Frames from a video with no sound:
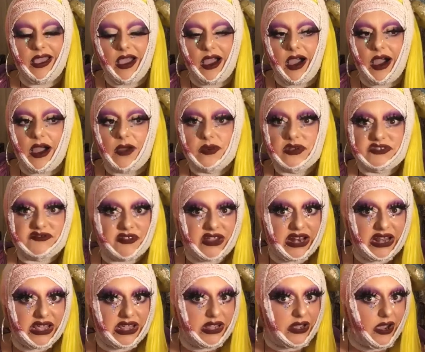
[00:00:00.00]
I was
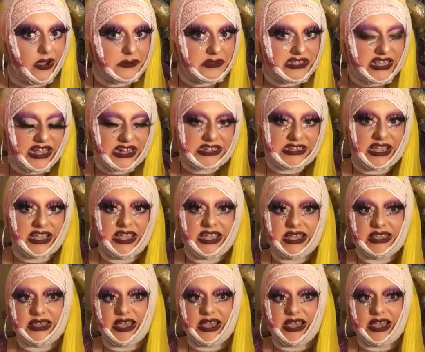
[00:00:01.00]
really upset to hear